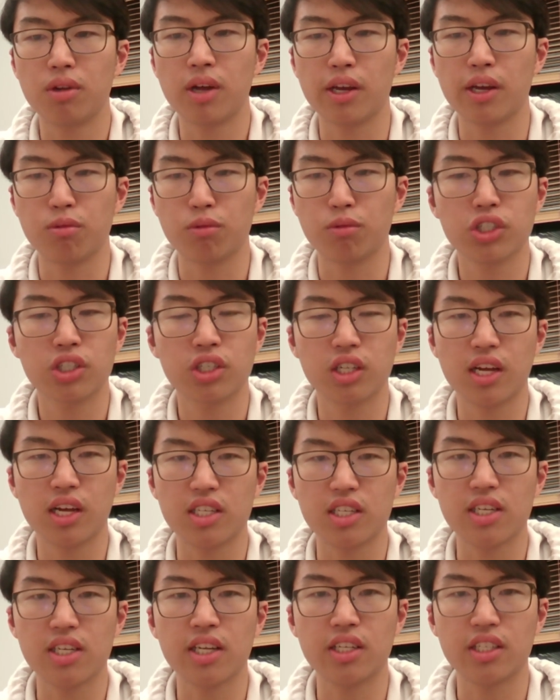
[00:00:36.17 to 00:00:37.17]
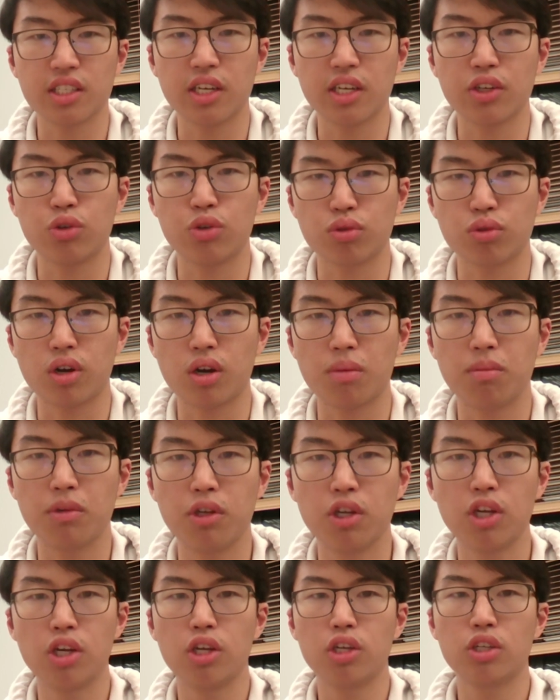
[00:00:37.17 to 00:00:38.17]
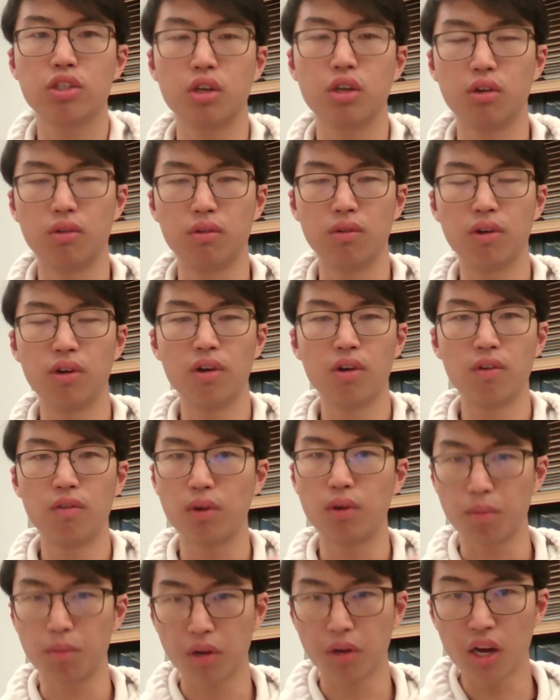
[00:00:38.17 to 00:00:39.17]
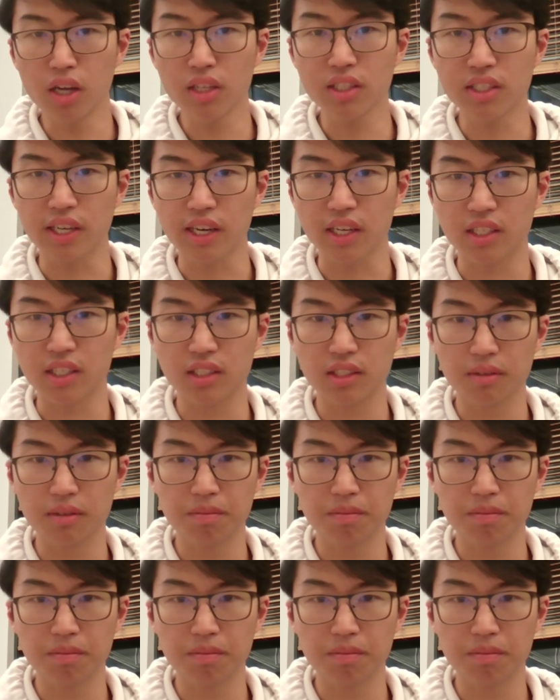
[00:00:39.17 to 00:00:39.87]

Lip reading: like which class I decided to drop. So, for context,